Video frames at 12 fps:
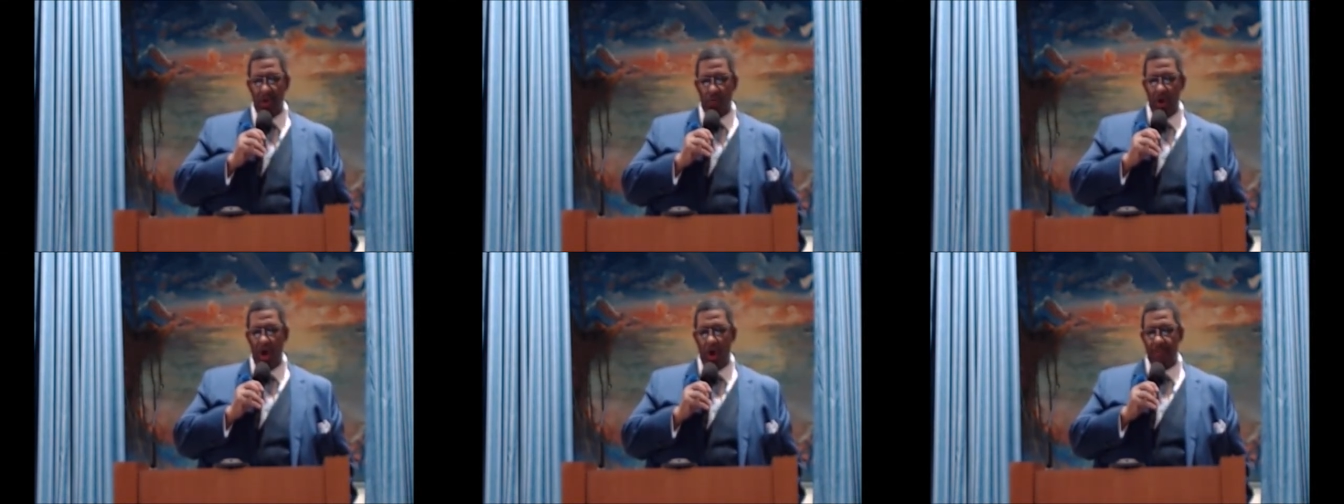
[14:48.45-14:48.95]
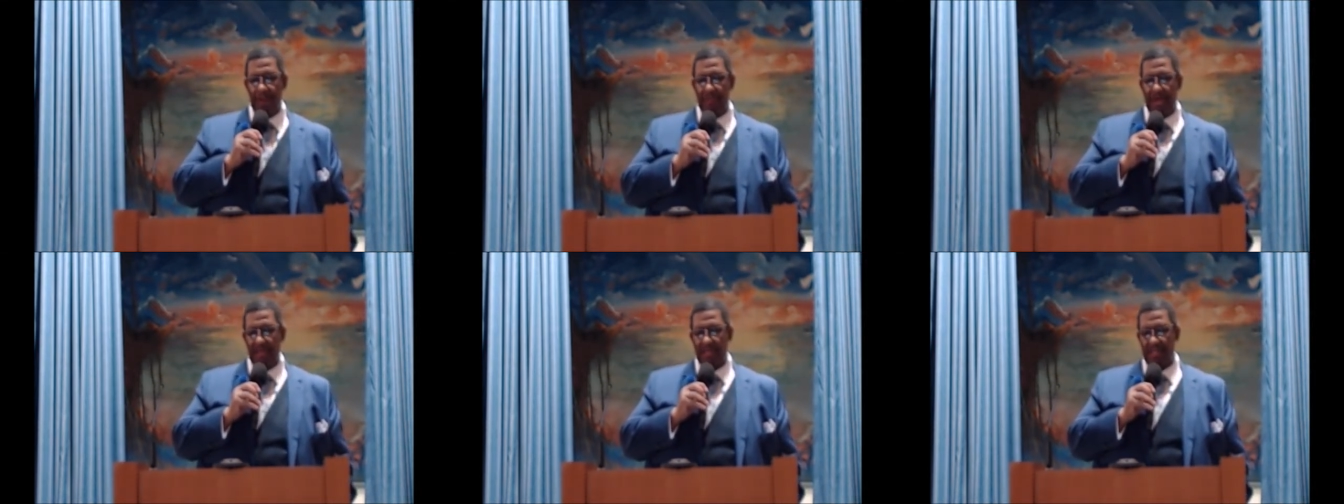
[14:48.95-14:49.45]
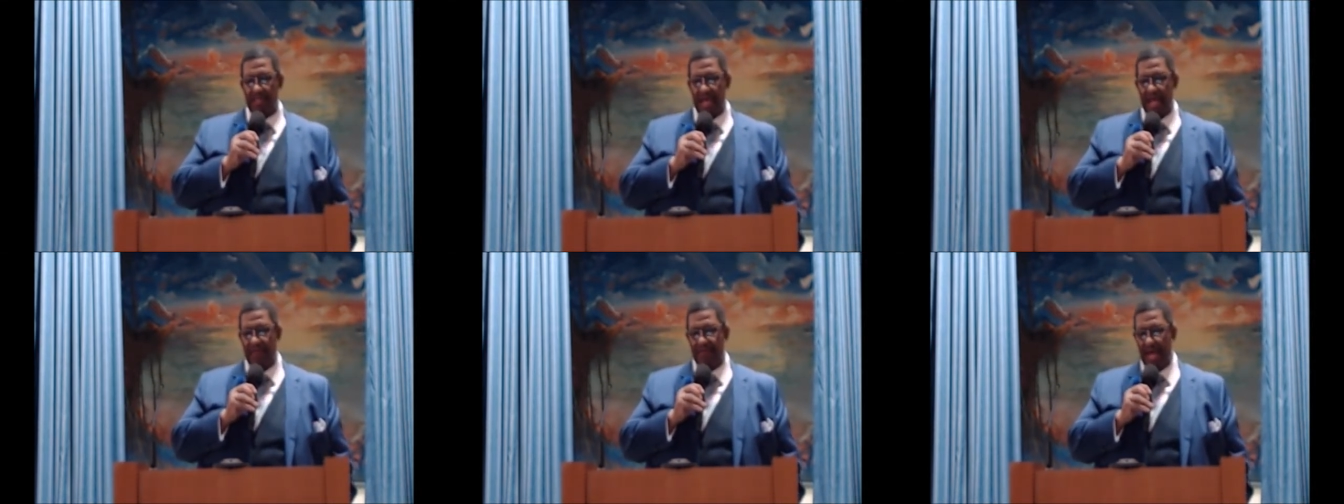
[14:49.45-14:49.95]
We're hoping that
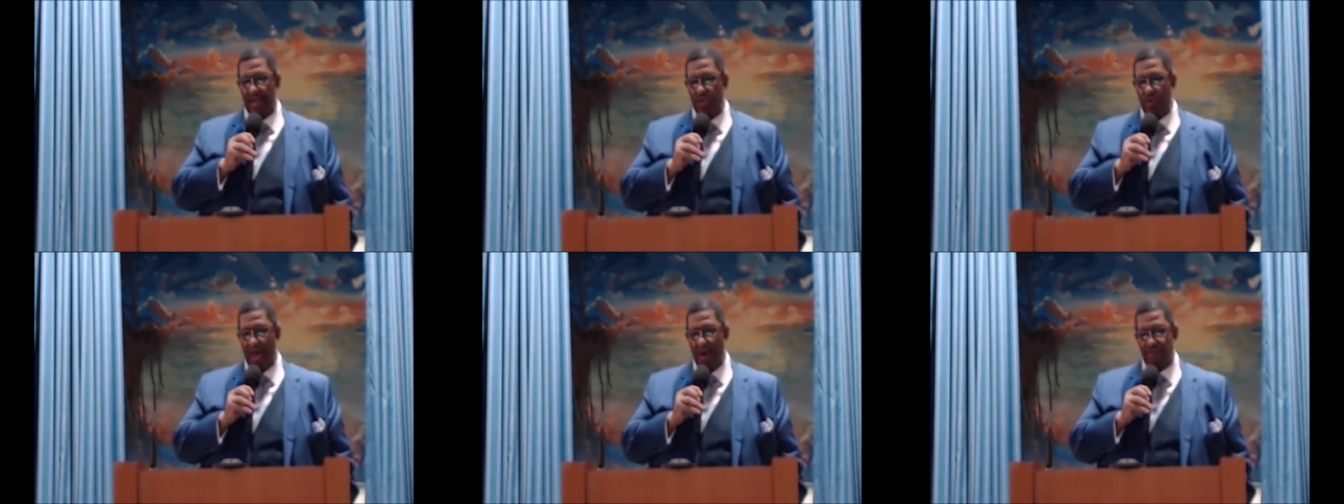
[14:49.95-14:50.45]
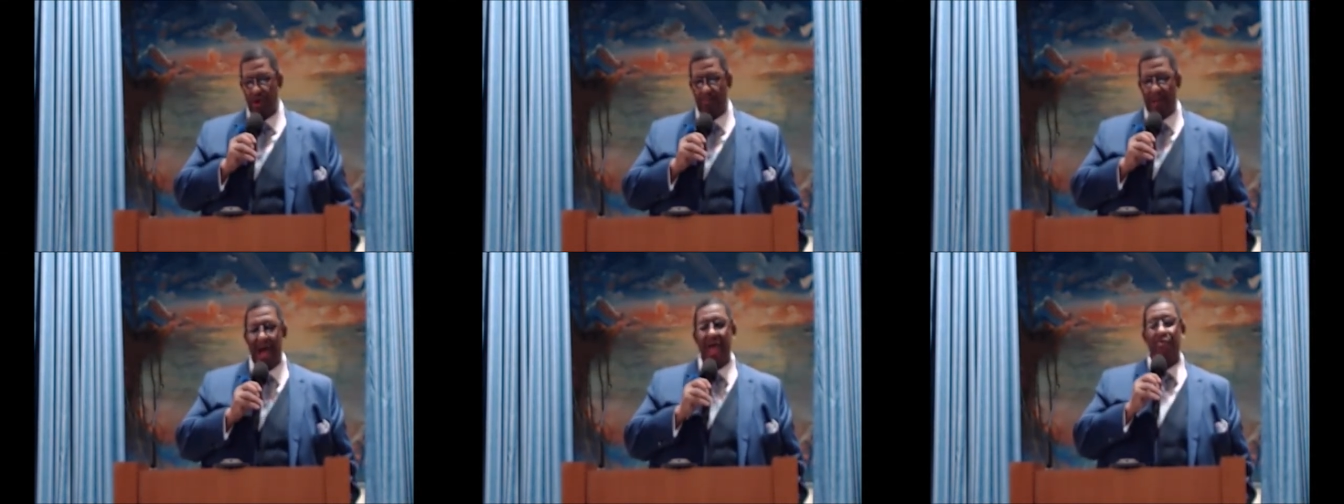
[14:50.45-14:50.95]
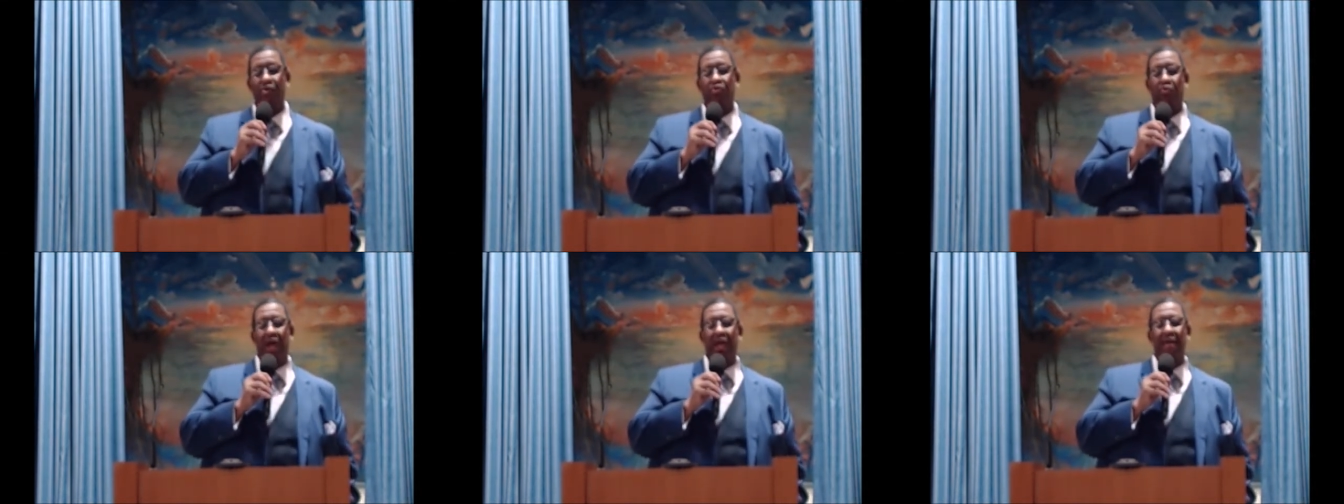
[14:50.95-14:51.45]
today that you have your Bibles
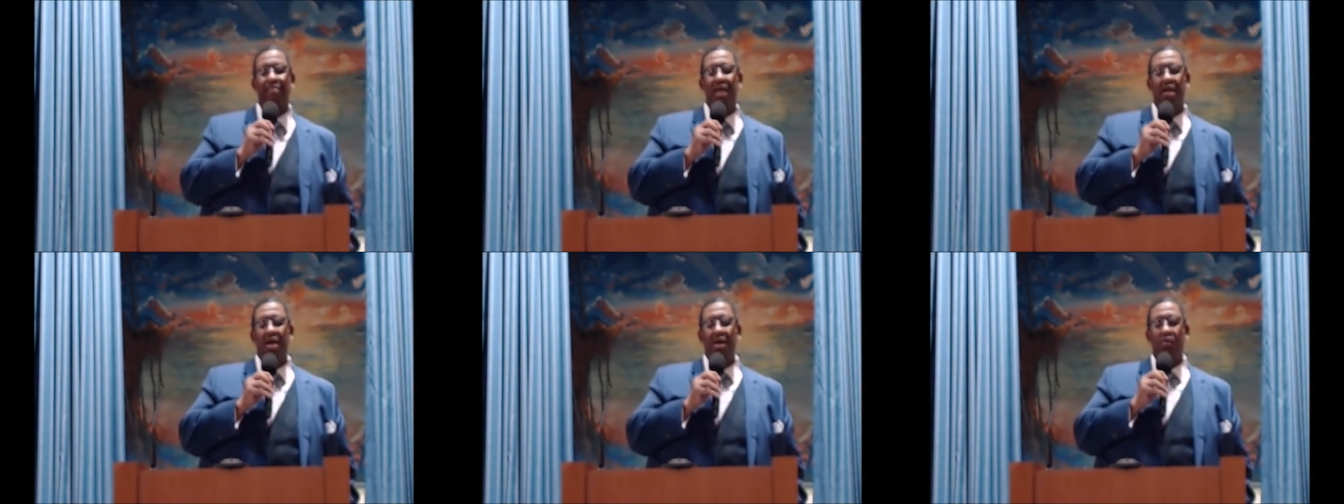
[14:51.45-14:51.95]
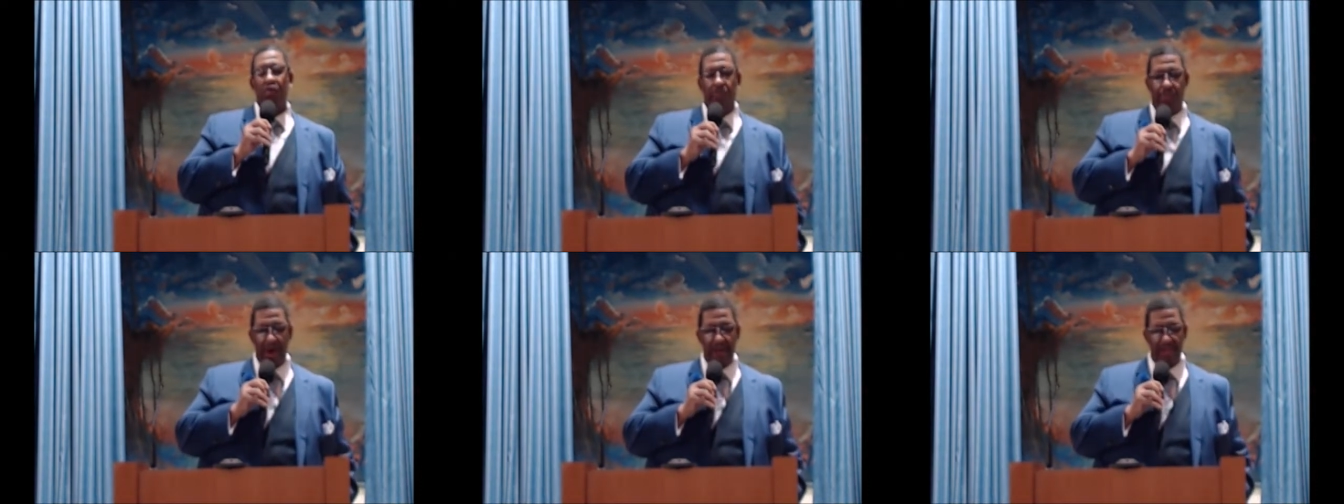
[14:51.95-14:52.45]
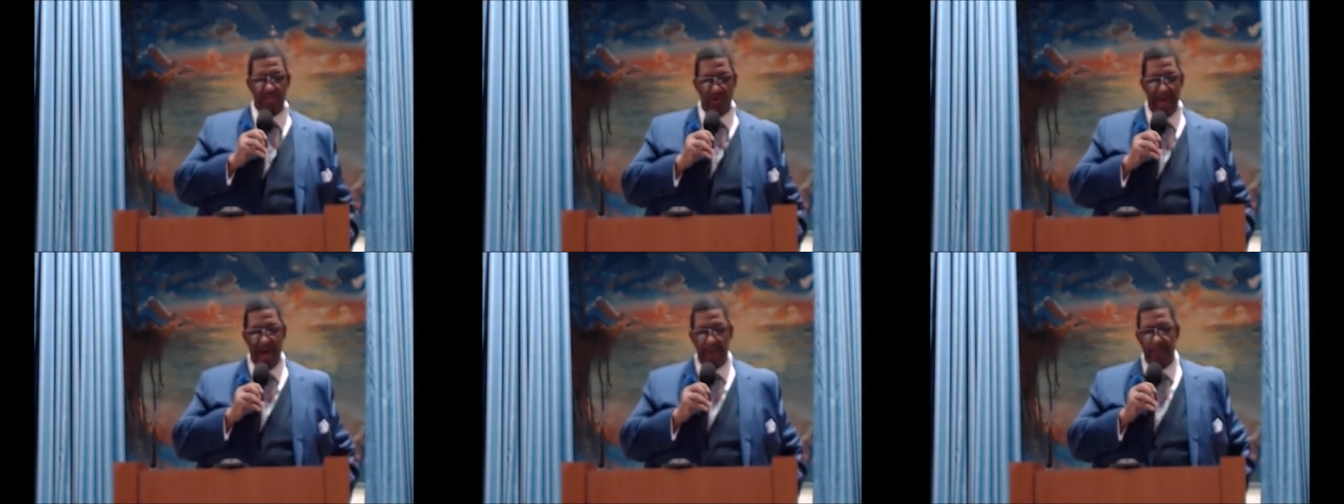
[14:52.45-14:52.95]
ready. We pray that you
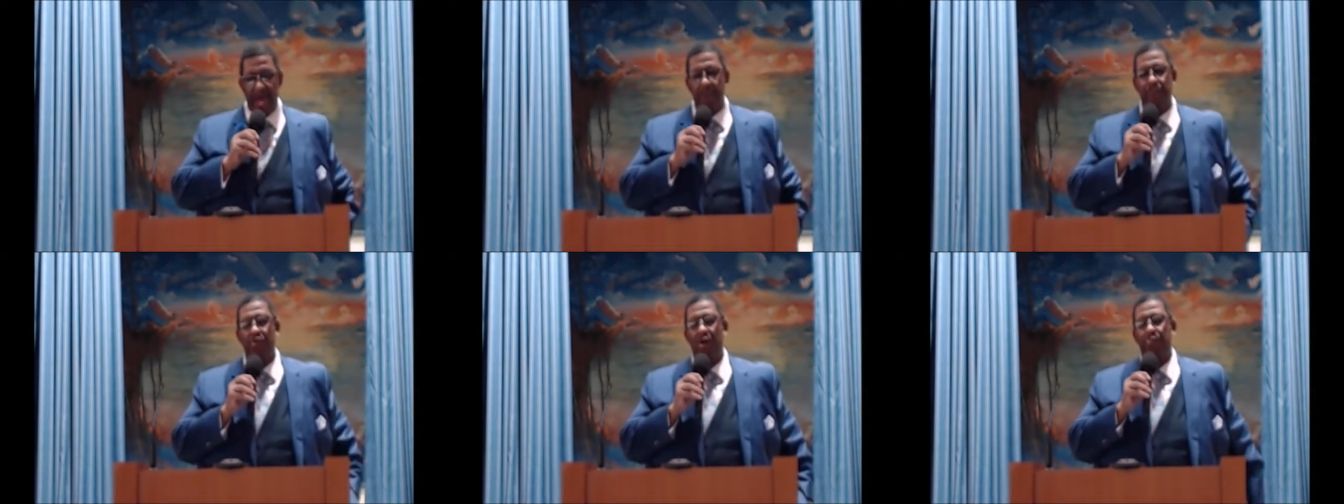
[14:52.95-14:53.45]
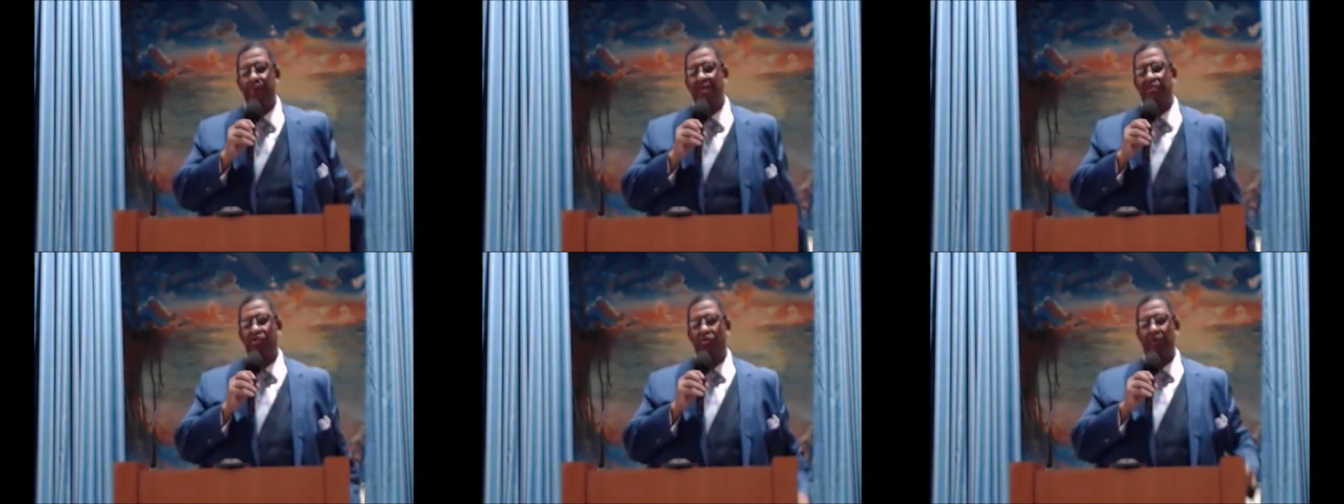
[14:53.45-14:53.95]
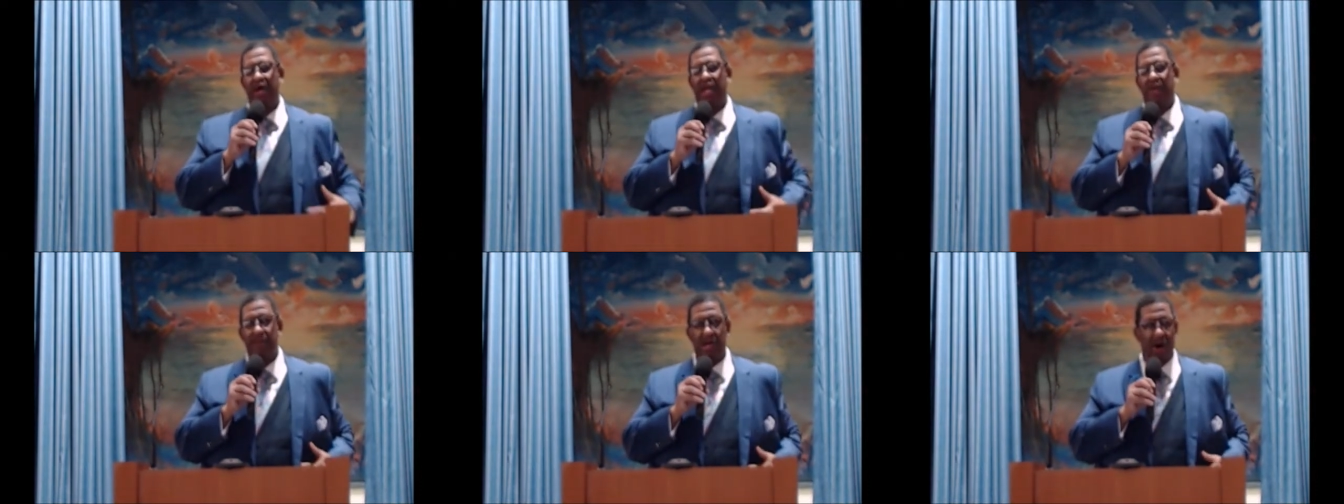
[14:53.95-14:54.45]
have paper or pencil
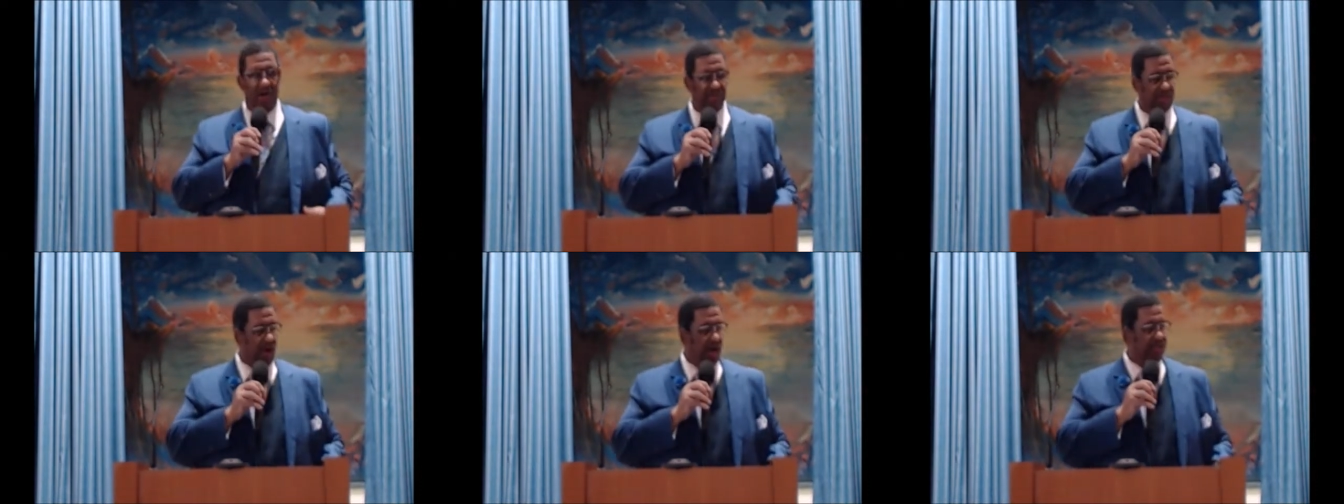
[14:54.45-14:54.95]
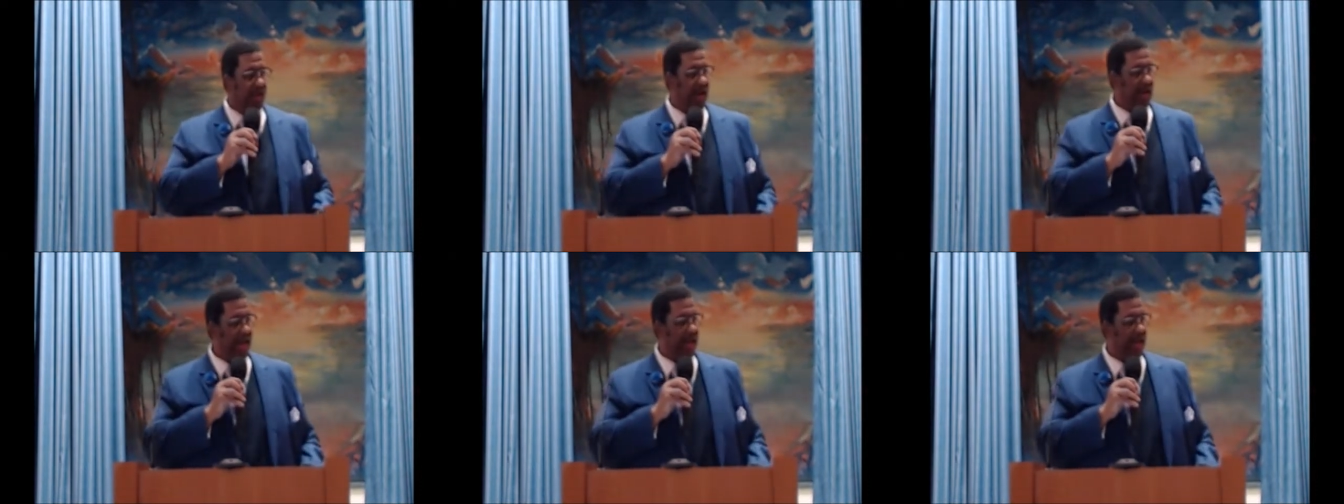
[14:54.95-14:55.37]
ready, because thoughts are like